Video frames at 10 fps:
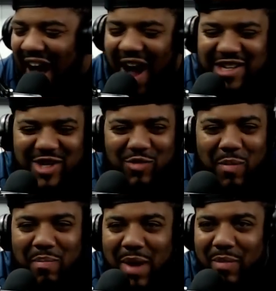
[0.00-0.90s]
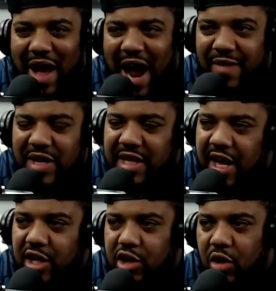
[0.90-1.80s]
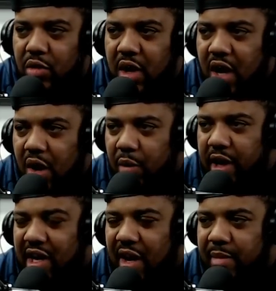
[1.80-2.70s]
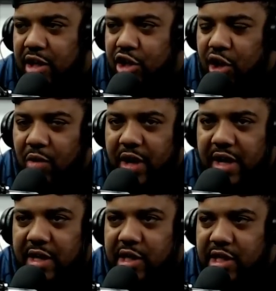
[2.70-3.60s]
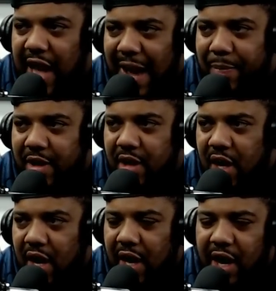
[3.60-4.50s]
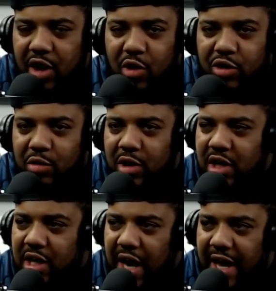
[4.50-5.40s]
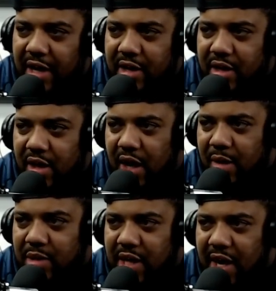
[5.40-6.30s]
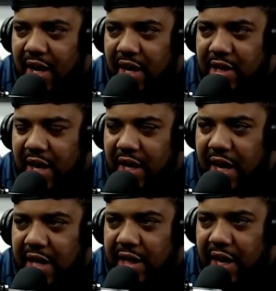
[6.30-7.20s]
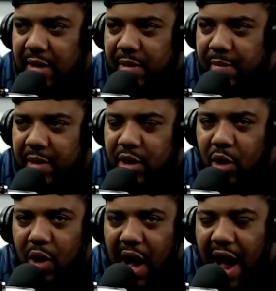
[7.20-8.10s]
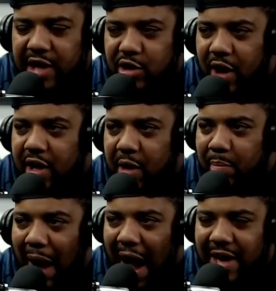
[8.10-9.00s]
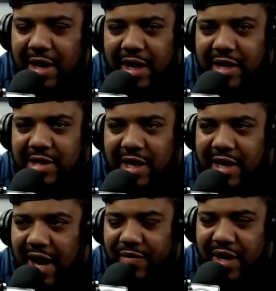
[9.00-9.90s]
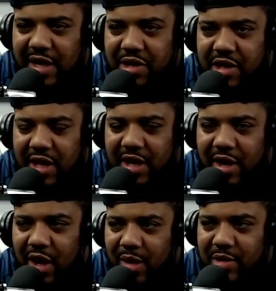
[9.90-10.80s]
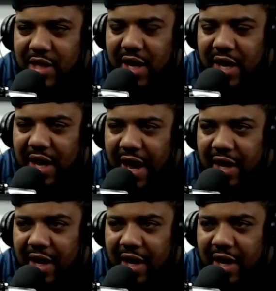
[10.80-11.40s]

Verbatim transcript: I just remember everything. So when it come to joking and snapping, and I go, you look like you know what I'm saying? And then and then you know I started combining niggas together and shit. You know what I'm saying?